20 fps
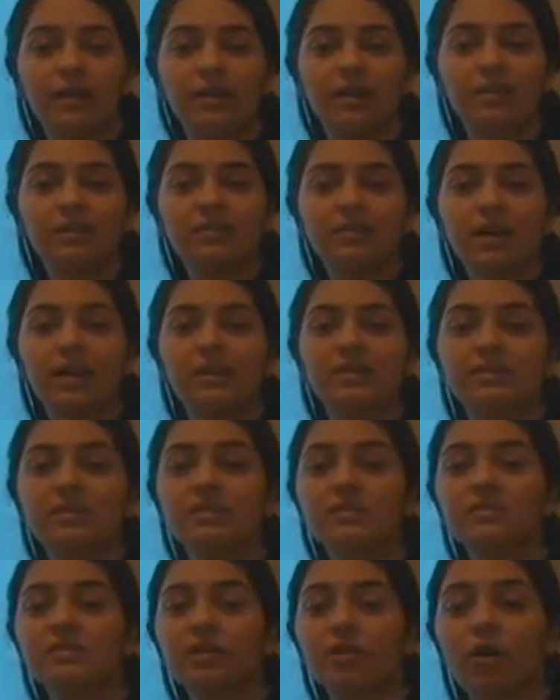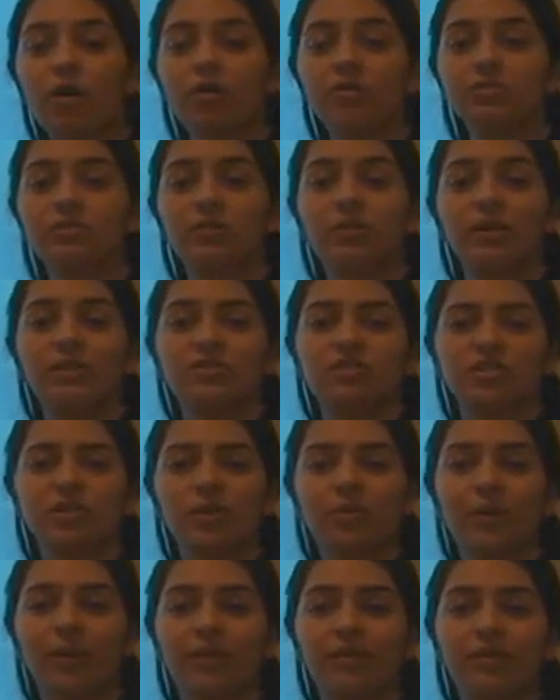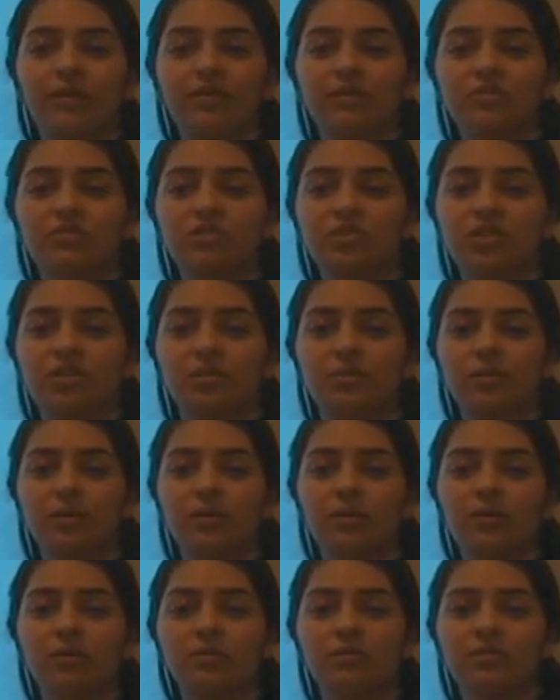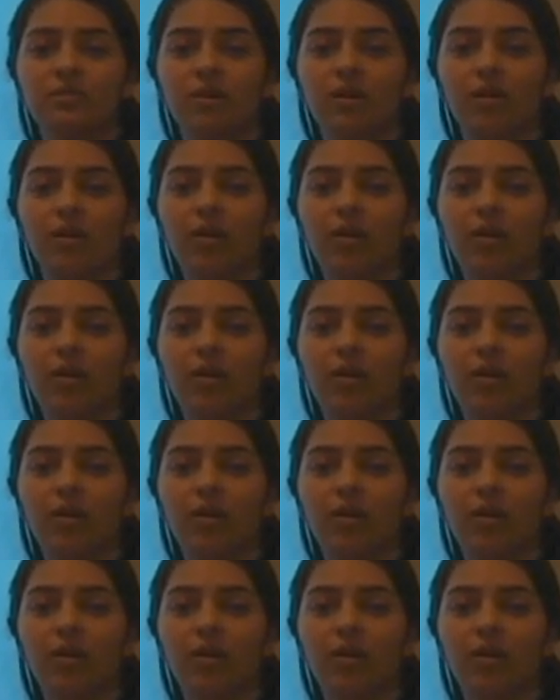Scientists are also unsure whether GMOs